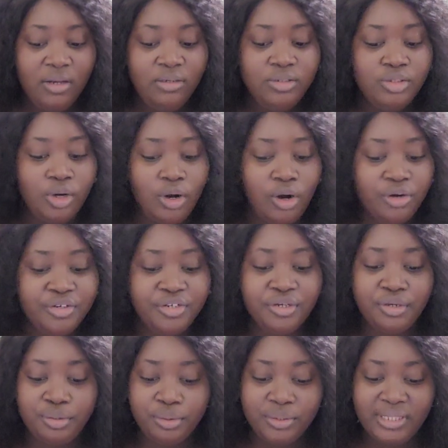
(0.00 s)
your
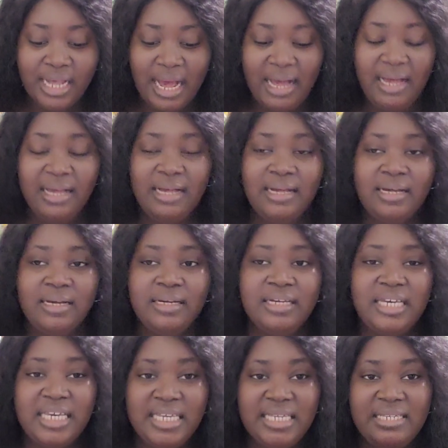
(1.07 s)
recruiter
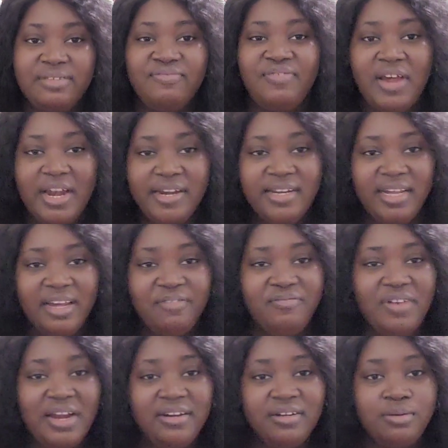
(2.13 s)
is a
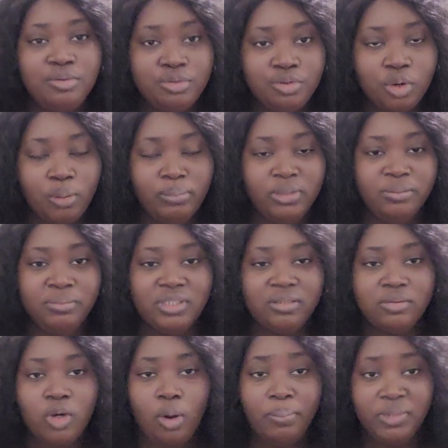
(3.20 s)
very good
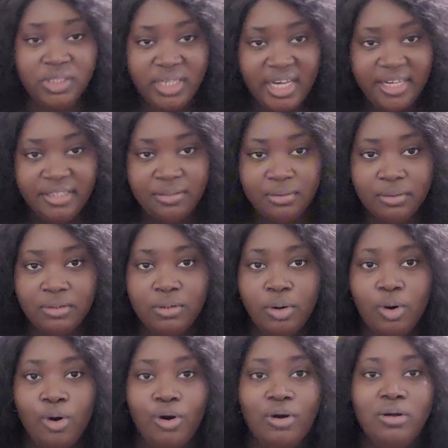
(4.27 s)
communicator,
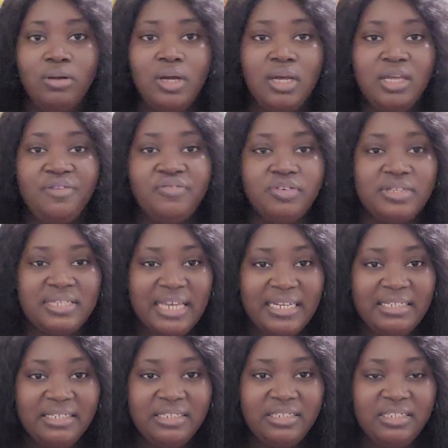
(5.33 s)
or if you send
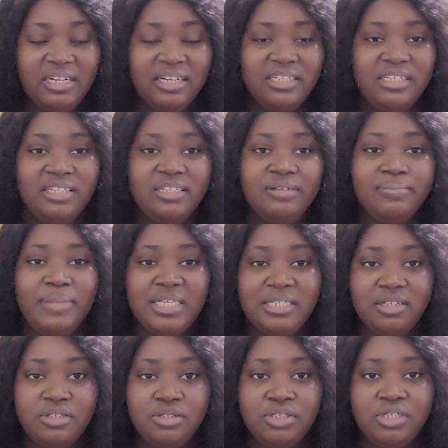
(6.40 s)
a
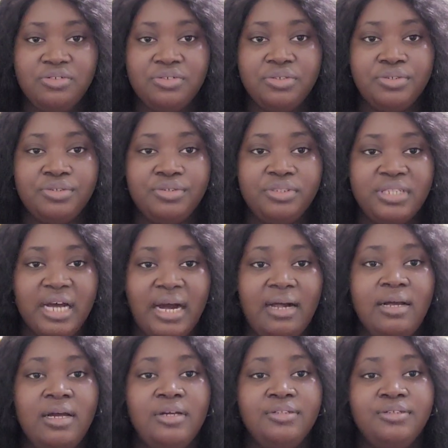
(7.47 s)
message to the
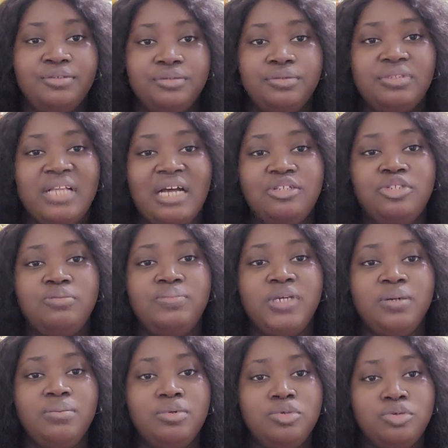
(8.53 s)
recruiter should be
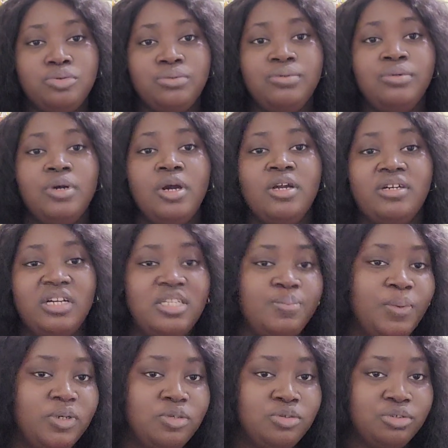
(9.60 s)
able to
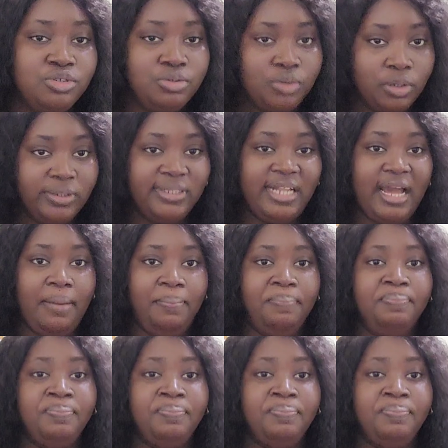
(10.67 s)
respond to you on time.